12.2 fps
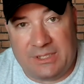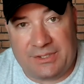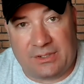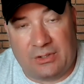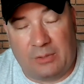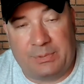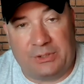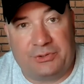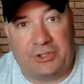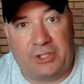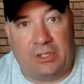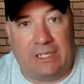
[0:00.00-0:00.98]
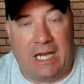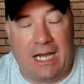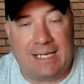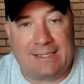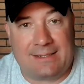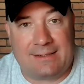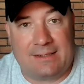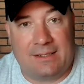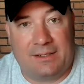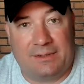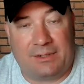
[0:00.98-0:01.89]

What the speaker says: Eastern. Hope you'll join us